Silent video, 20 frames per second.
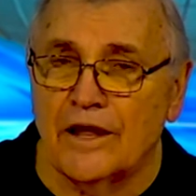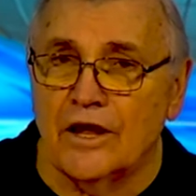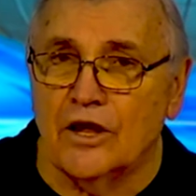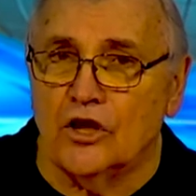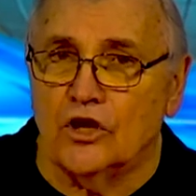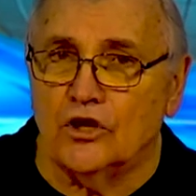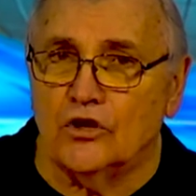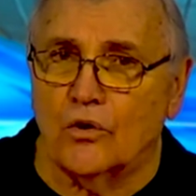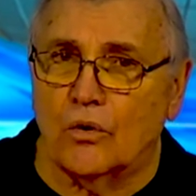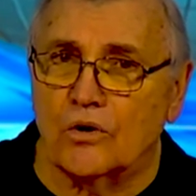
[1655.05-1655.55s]

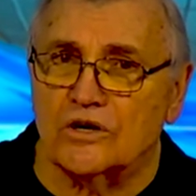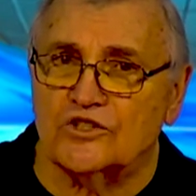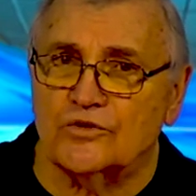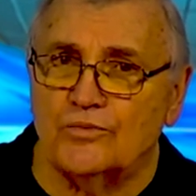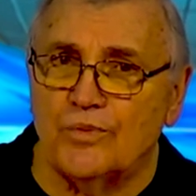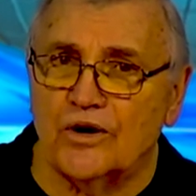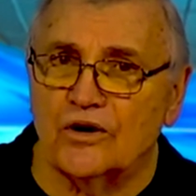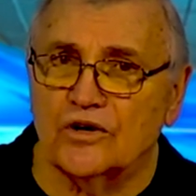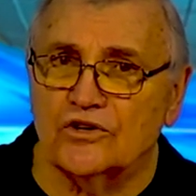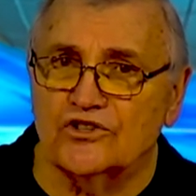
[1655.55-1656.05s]
Your
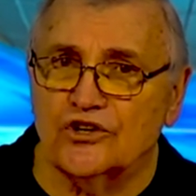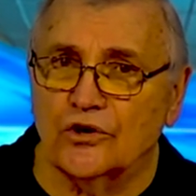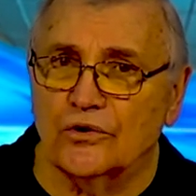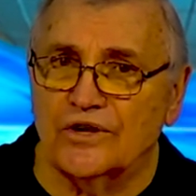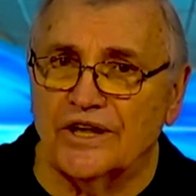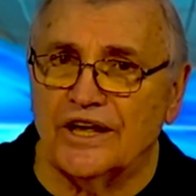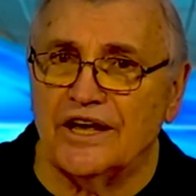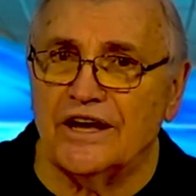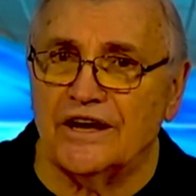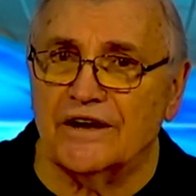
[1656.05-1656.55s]
spiritual
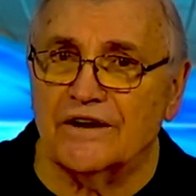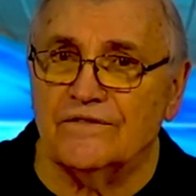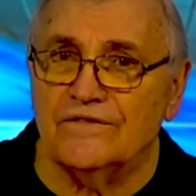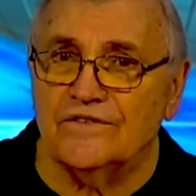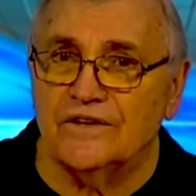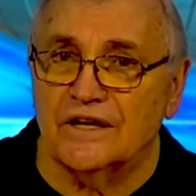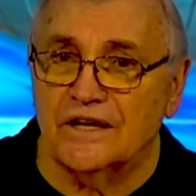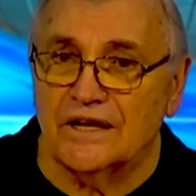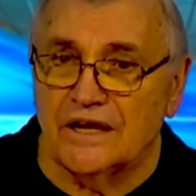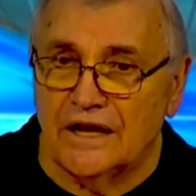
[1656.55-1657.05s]
gift
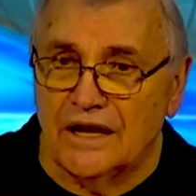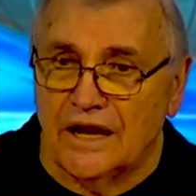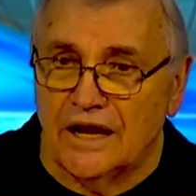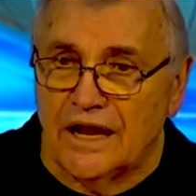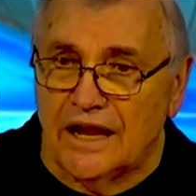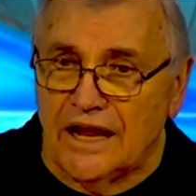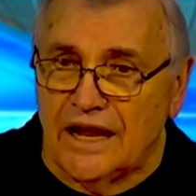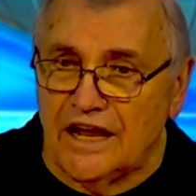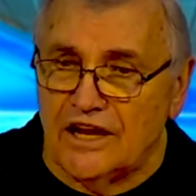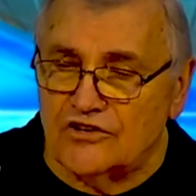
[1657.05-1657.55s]

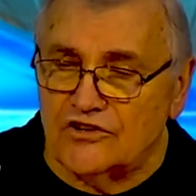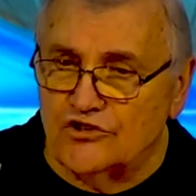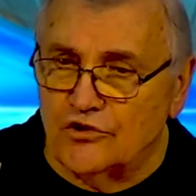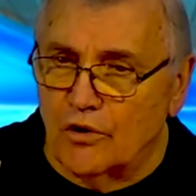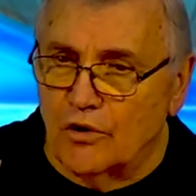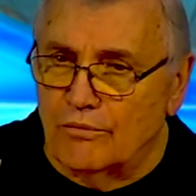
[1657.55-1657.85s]
is your